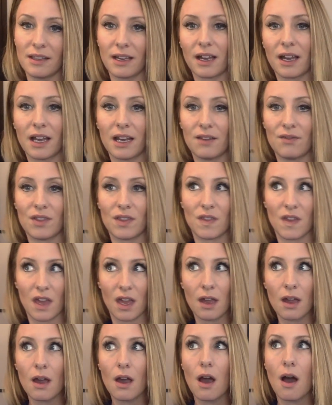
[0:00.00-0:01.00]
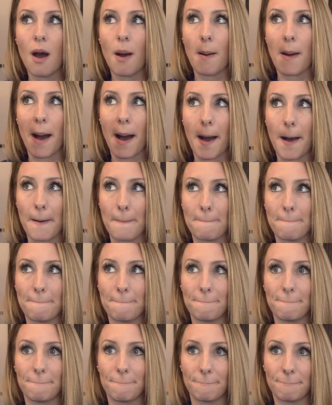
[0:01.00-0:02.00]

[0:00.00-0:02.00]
that kind of a thing um,